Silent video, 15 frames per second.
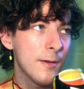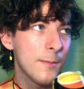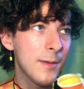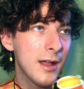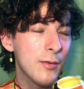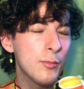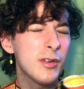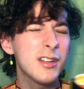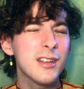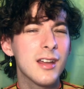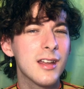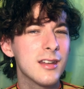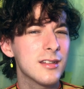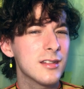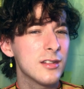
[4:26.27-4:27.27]
I would
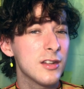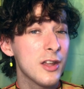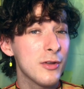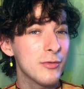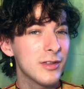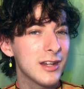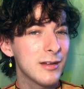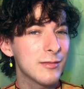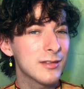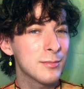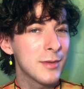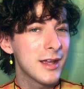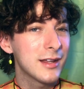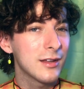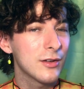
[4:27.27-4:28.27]
not know that it was
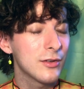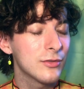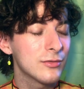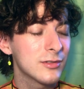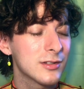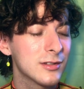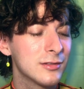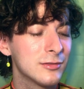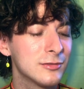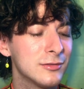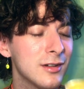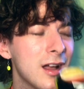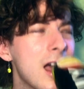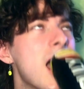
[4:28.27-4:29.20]
mango. So,